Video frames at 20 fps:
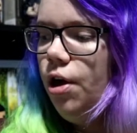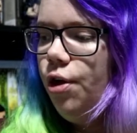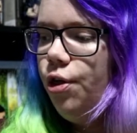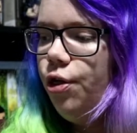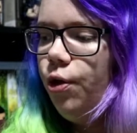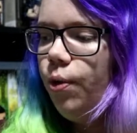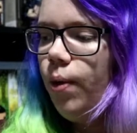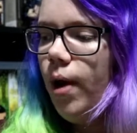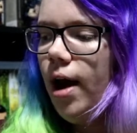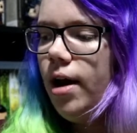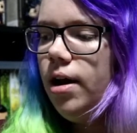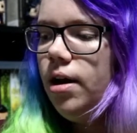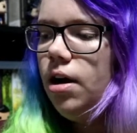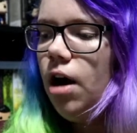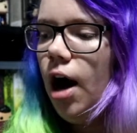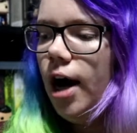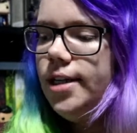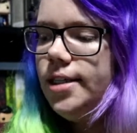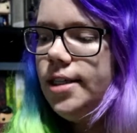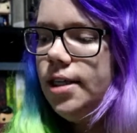throughout it.
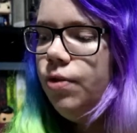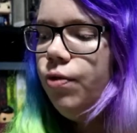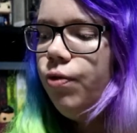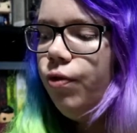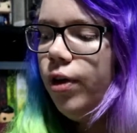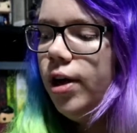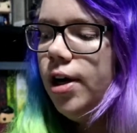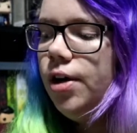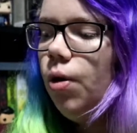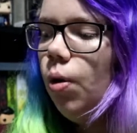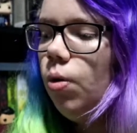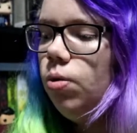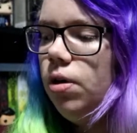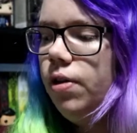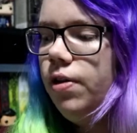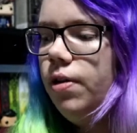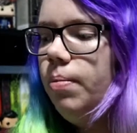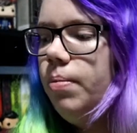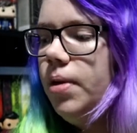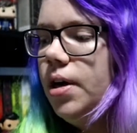I didn't read all of
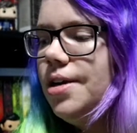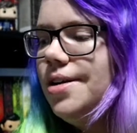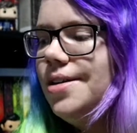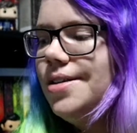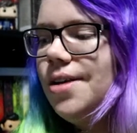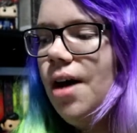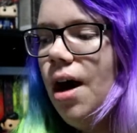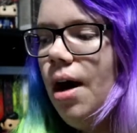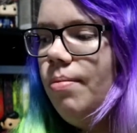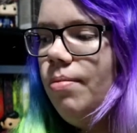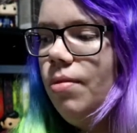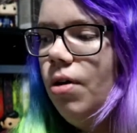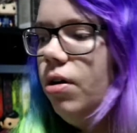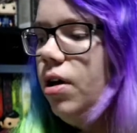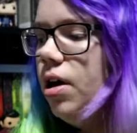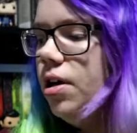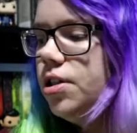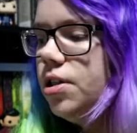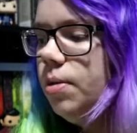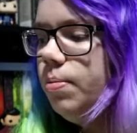them because I'm not
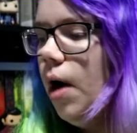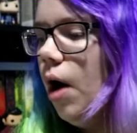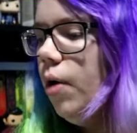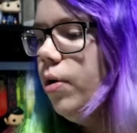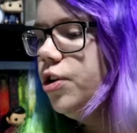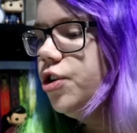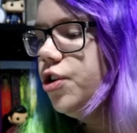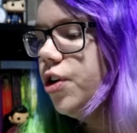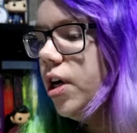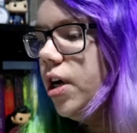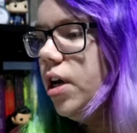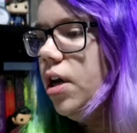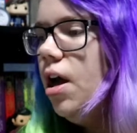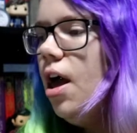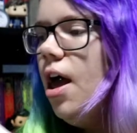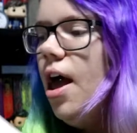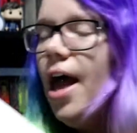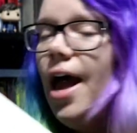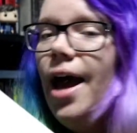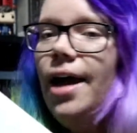into poetry,
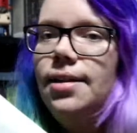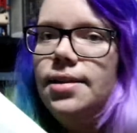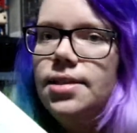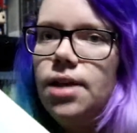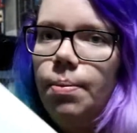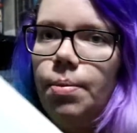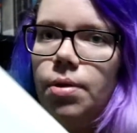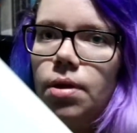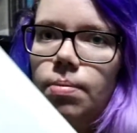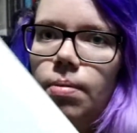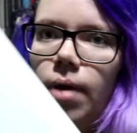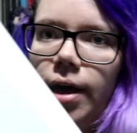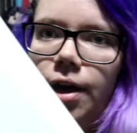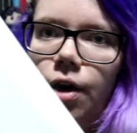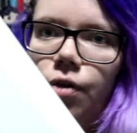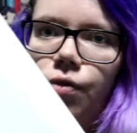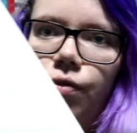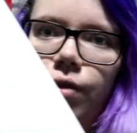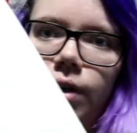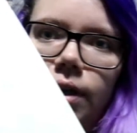and some of them like
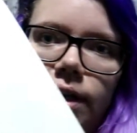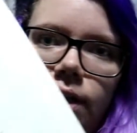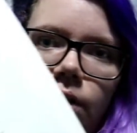are really